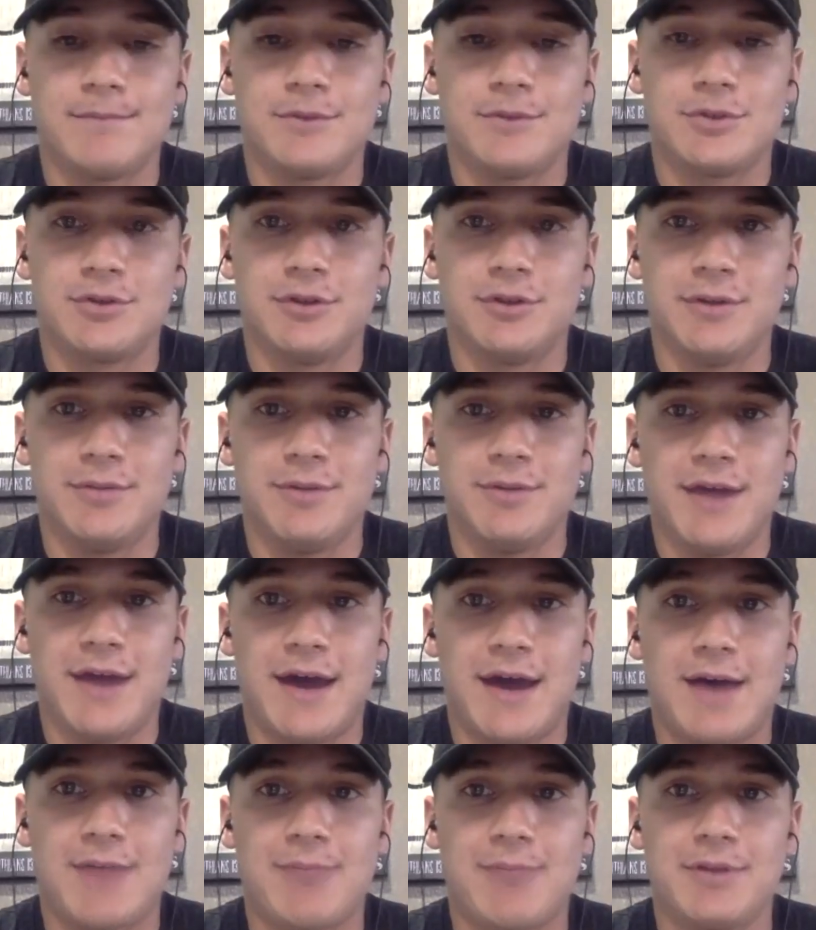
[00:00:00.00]
be
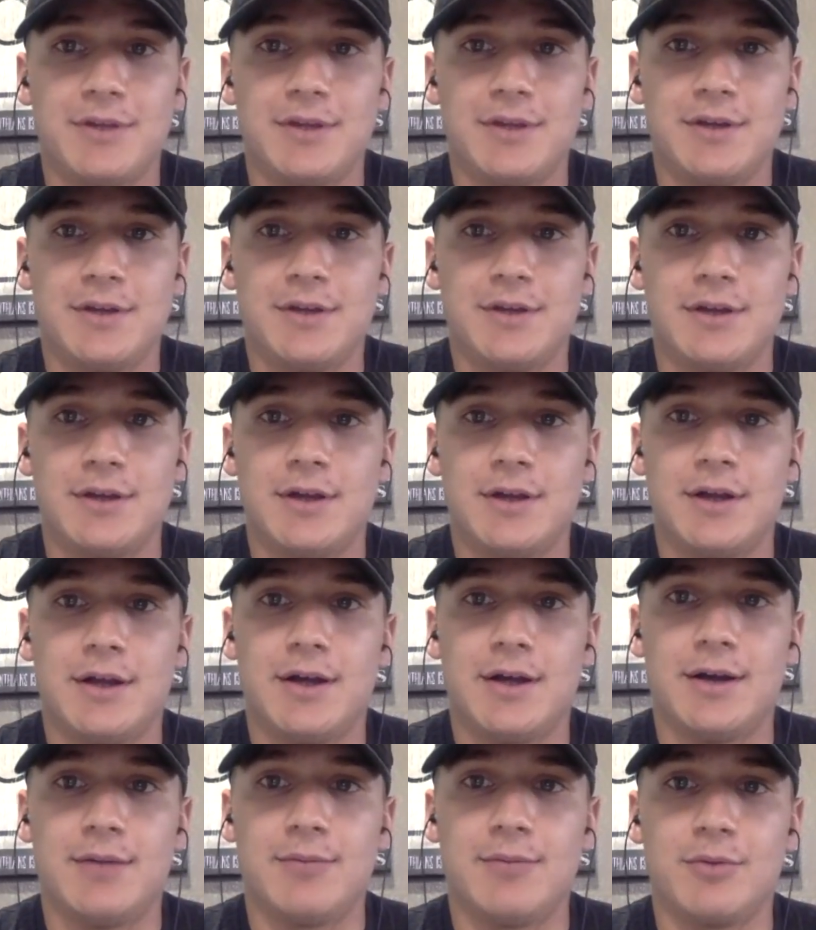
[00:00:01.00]
happy
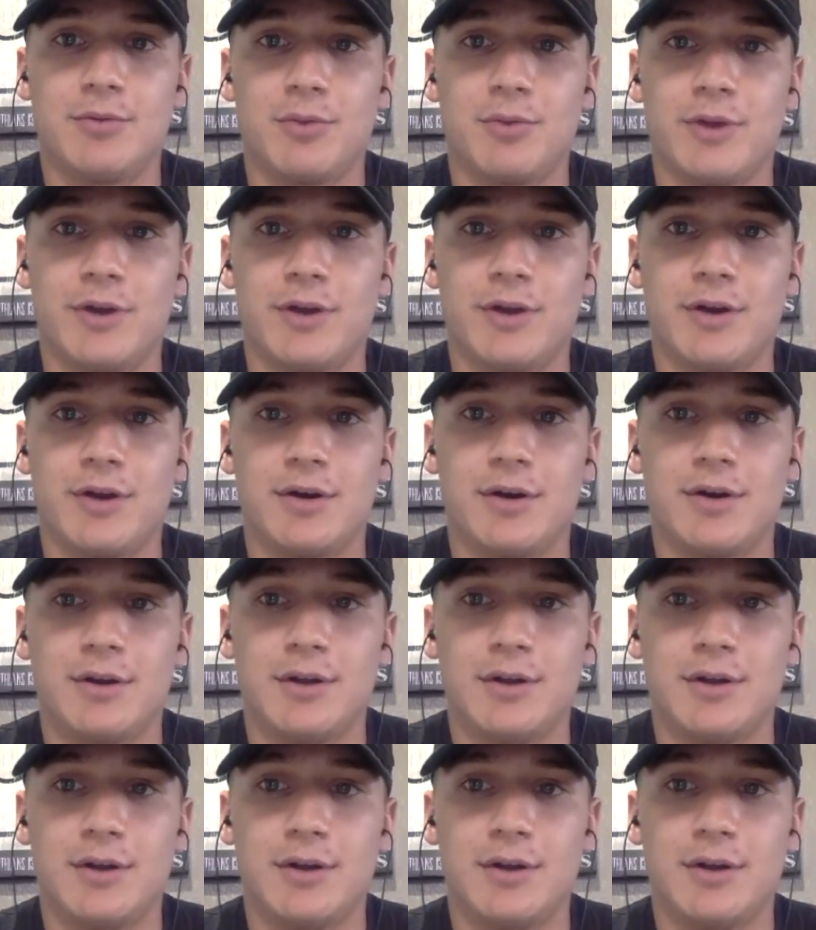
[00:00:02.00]
with where